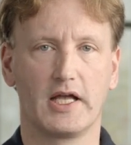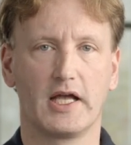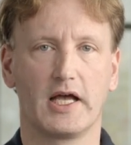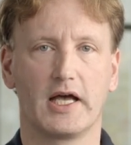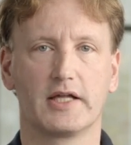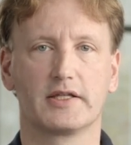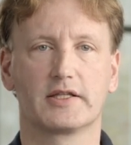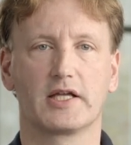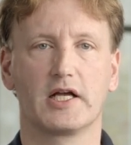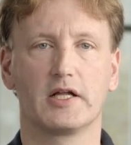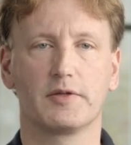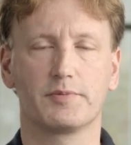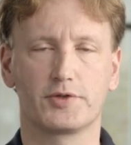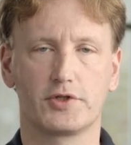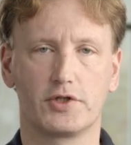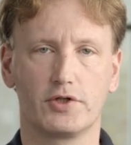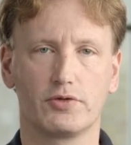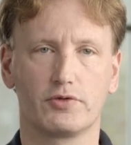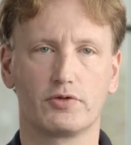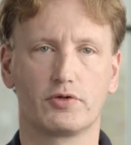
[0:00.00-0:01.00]
and helps
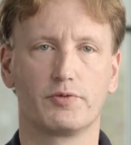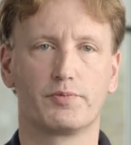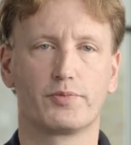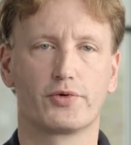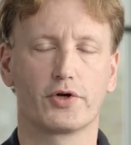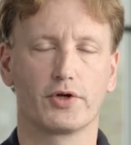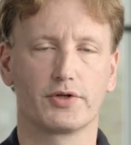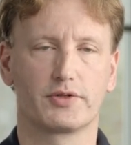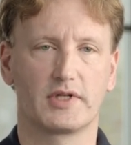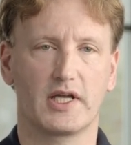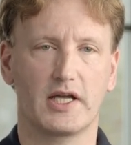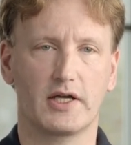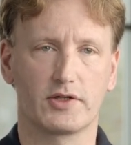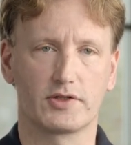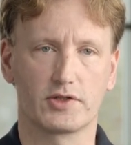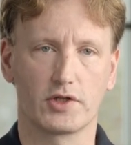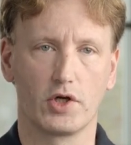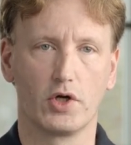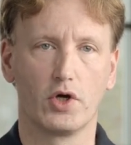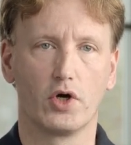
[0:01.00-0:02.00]
you to
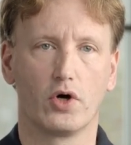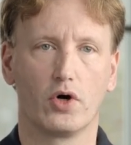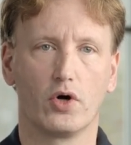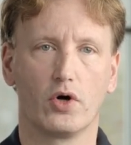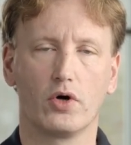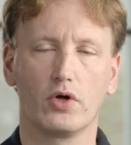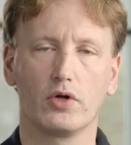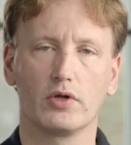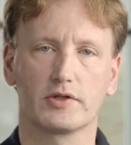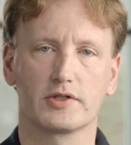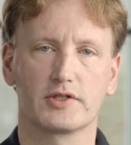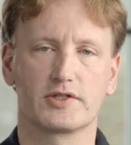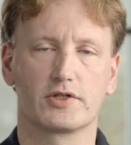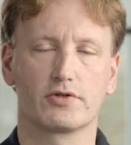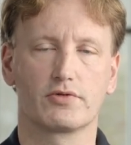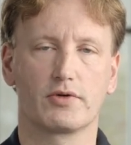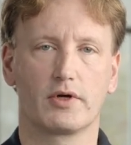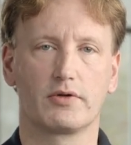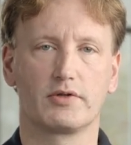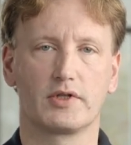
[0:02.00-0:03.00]
protect all the
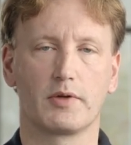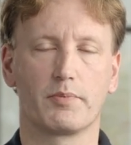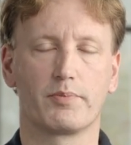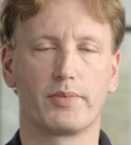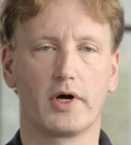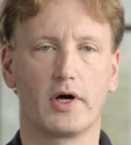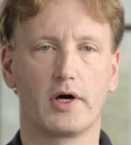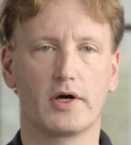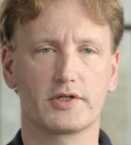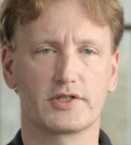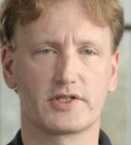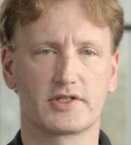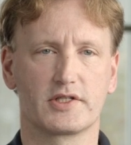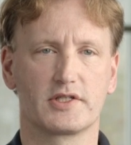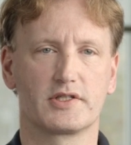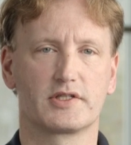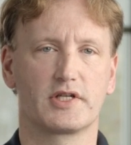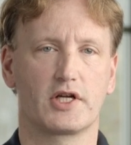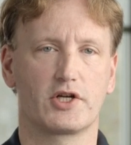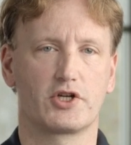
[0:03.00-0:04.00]
surrounding parts
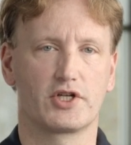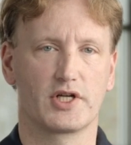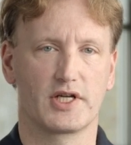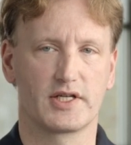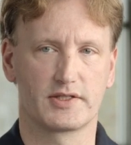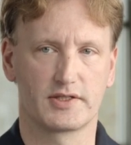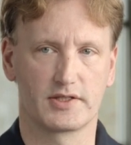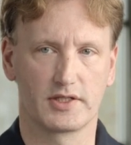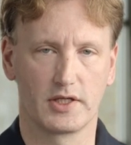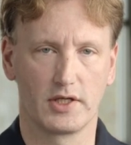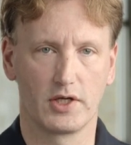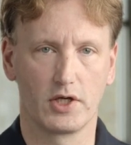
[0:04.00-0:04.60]
such as